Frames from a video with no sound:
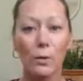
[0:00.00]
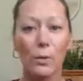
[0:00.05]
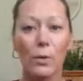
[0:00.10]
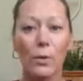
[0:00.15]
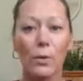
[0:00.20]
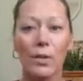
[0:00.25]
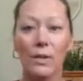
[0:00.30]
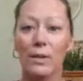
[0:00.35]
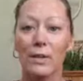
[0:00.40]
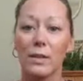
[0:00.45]

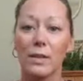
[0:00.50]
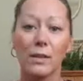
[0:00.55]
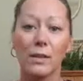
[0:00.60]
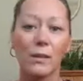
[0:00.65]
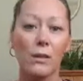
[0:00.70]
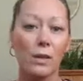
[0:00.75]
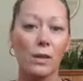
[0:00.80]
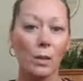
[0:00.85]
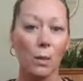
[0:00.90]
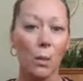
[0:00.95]
the
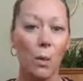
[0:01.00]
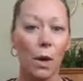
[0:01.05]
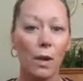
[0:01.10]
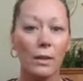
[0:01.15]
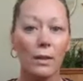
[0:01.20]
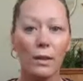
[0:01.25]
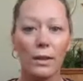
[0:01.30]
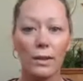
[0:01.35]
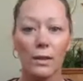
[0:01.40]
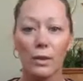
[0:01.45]
skills, the
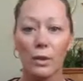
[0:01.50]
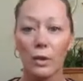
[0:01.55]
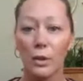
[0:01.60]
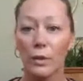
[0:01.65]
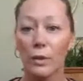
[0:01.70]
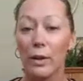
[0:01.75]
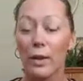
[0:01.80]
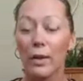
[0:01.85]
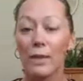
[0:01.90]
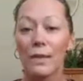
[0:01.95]
qualities, the
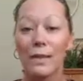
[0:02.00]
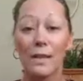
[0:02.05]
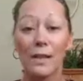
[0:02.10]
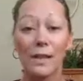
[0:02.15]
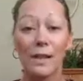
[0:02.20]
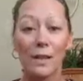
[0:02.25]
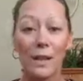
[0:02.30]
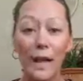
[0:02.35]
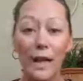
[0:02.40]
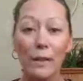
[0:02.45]
traits, the
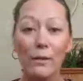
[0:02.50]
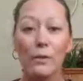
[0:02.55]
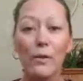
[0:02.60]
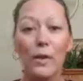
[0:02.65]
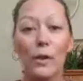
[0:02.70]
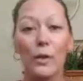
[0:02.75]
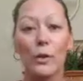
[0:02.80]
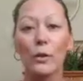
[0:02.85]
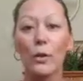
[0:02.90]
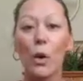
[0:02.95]
life that
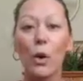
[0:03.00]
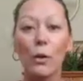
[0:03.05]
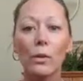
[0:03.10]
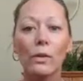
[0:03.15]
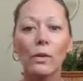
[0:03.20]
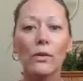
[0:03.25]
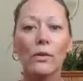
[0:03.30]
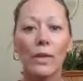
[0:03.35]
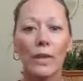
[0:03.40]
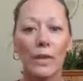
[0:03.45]
you're
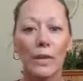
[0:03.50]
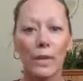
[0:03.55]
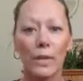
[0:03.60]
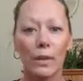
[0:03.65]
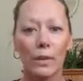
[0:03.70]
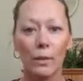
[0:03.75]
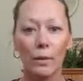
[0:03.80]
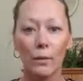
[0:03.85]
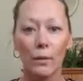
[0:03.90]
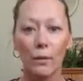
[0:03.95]

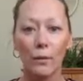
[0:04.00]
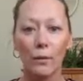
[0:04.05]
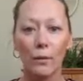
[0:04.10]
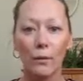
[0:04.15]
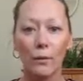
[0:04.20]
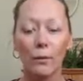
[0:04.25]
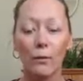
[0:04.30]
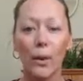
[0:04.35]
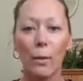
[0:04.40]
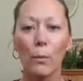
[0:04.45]
cultivating
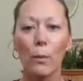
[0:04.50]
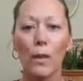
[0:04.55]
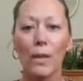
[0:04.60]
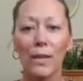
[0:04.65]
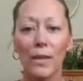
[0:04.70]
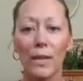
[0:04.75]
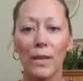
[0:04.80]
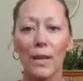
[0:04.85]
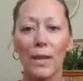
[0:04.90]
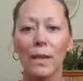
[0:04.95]
from
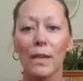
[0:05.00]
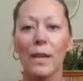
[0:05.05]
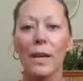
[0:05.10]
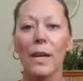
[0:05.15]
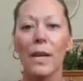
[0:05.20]
within.